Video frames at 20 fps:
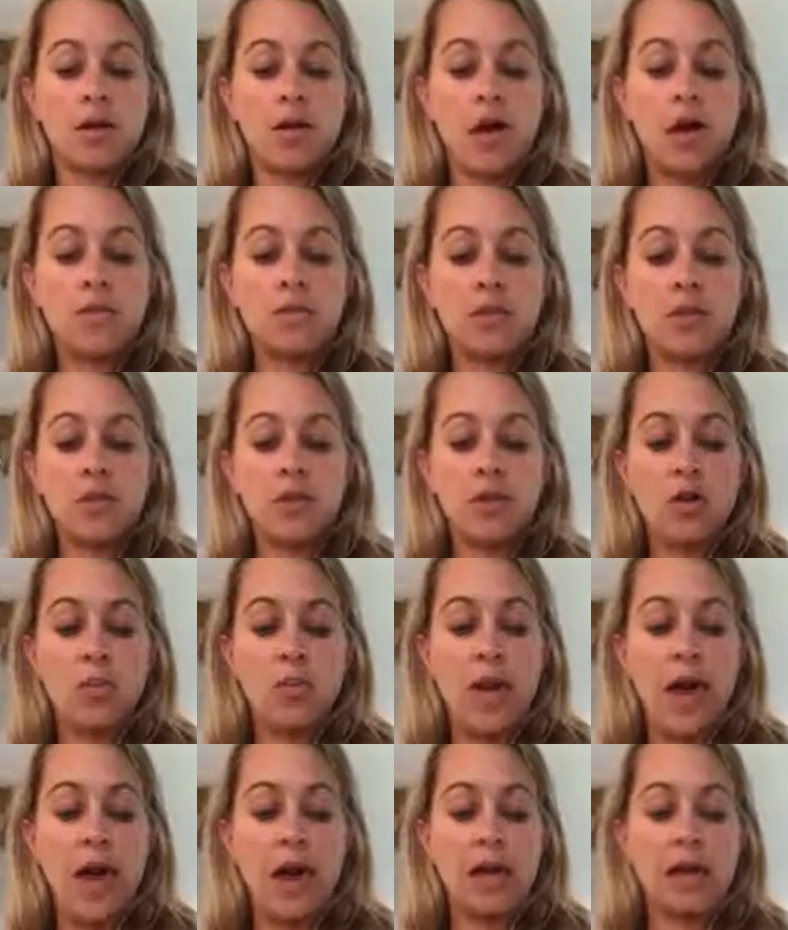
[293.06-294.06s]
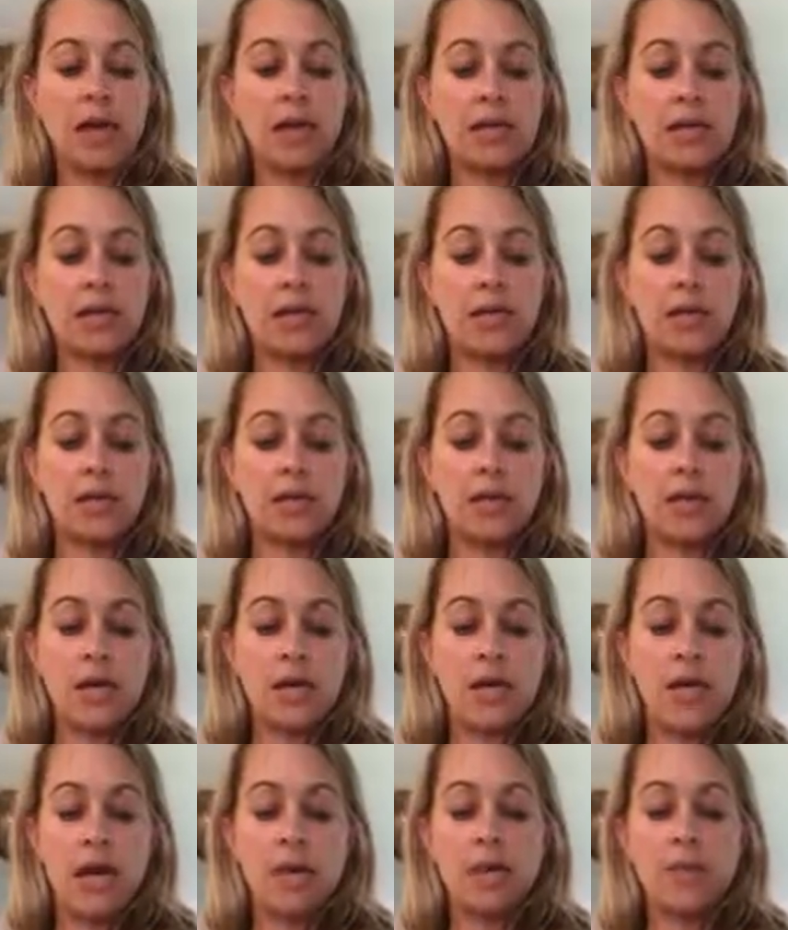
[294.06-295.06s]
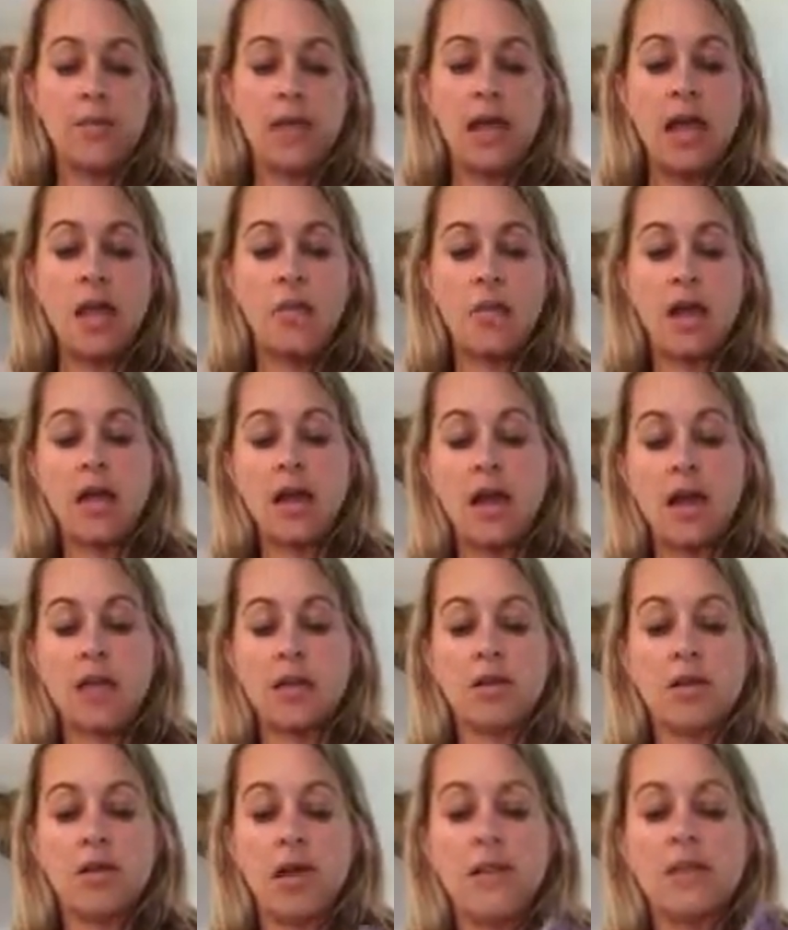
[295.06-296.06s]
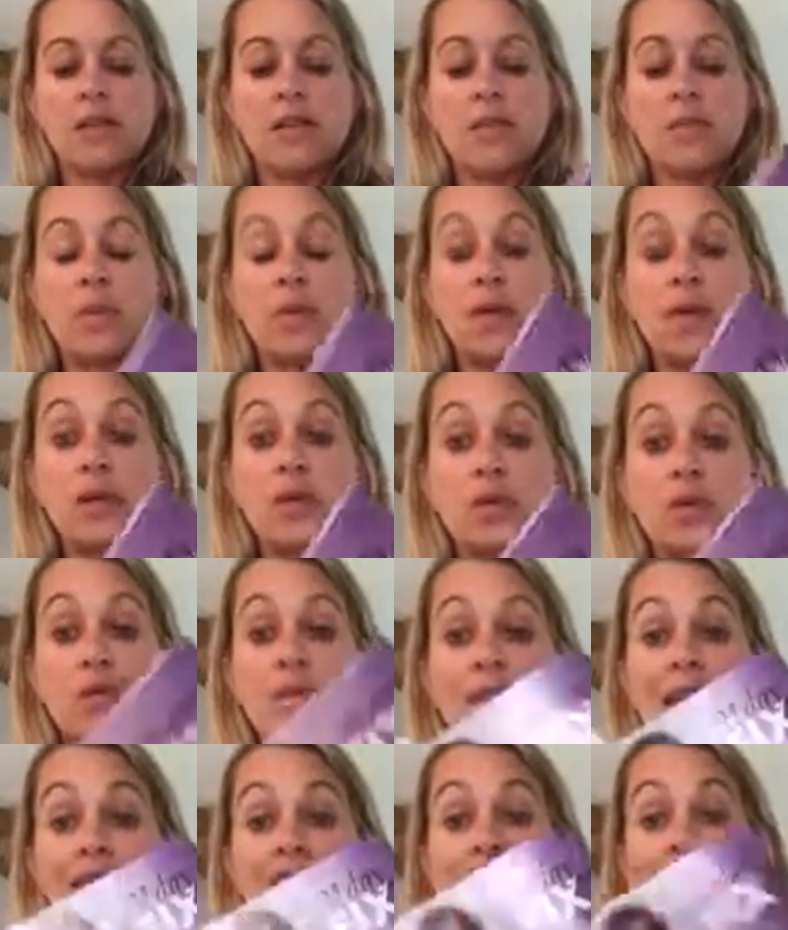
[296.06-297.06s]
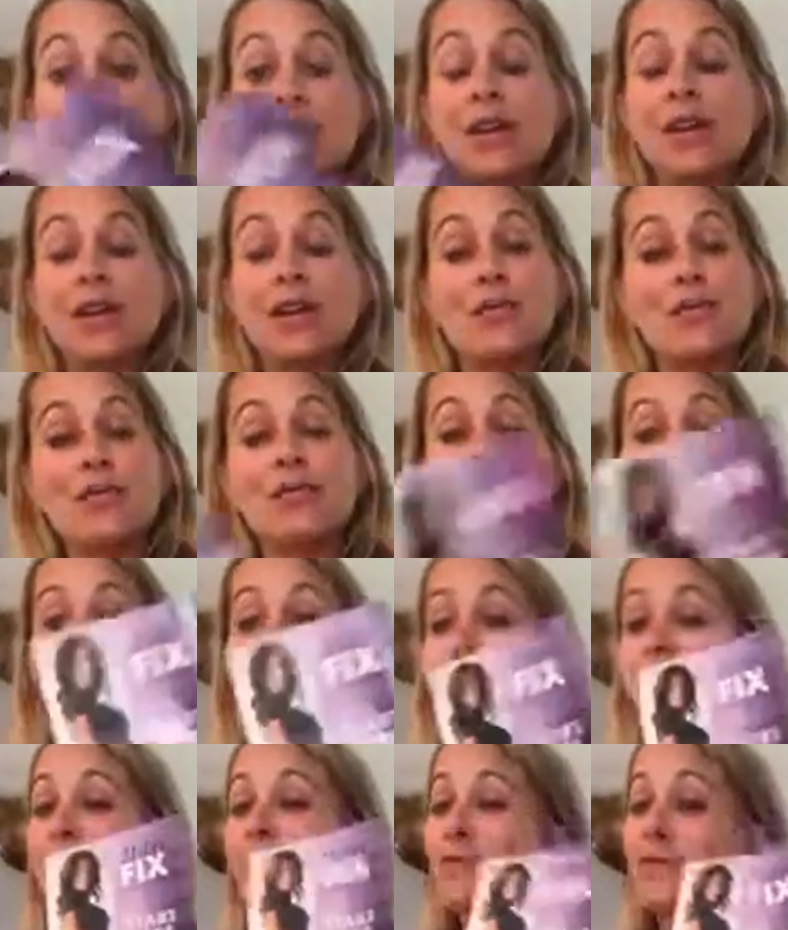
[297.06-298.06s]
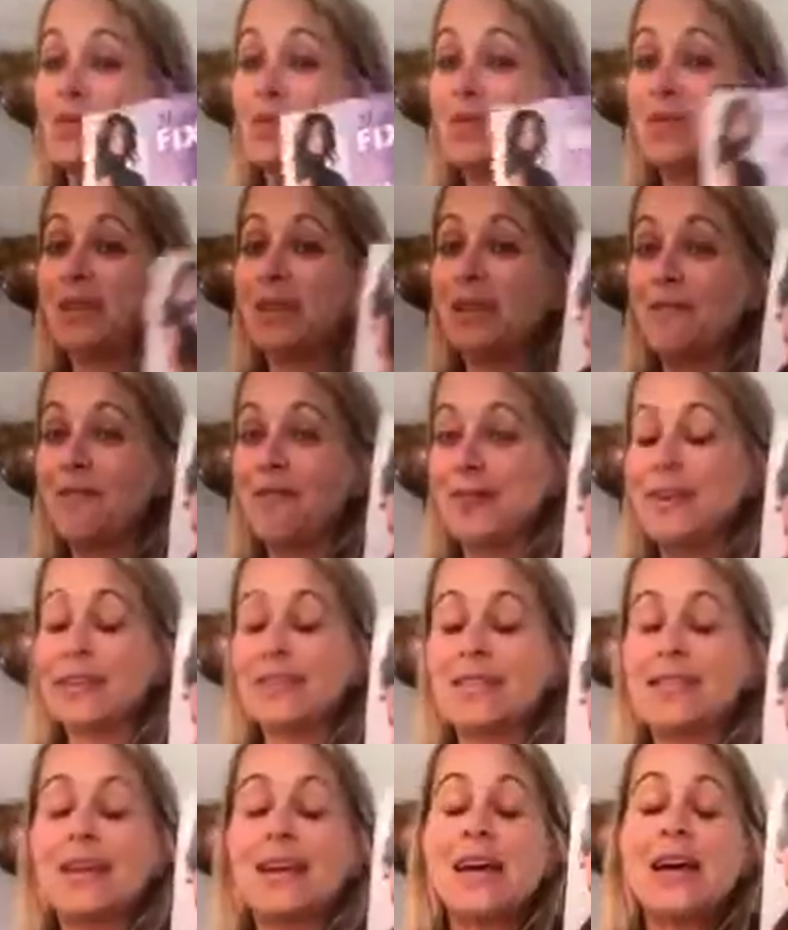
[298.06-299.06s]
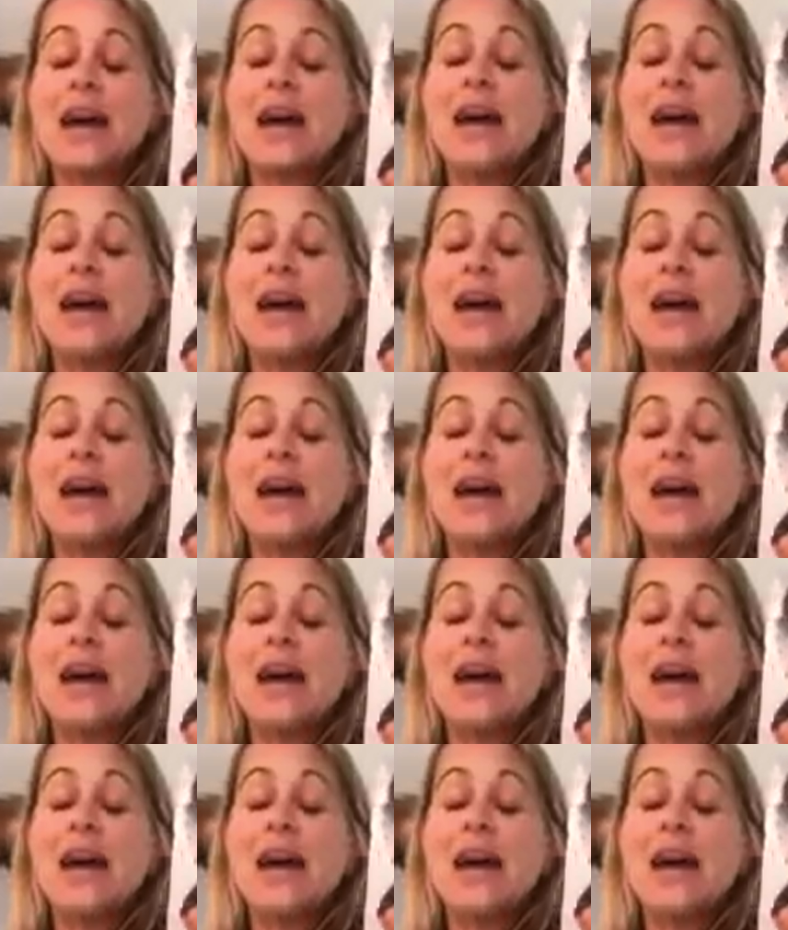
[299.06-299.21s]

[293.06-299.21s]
comes with your packet. And it may or may not look like this, but it will say start here. This is mine from the 21 Day Fix.